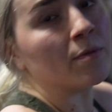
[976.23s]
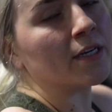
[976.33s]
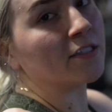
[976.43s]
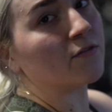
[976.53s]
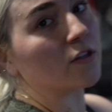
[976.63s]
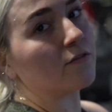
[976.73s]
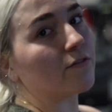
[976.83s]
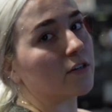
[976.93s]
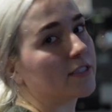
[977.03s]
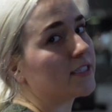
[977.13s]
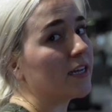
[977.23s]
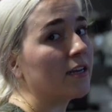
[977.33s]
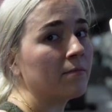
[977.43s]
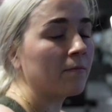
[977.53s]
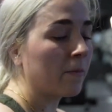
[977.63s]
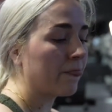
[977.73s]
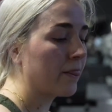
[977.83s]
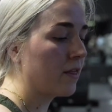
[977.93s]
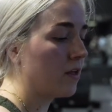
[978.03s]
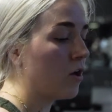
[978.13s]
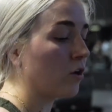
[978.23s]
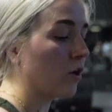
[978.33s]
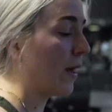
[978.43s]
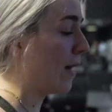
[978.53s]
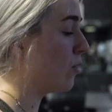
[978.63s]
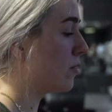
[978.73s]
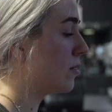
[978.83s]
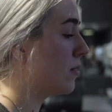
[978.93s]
because for the first 10, I'll go out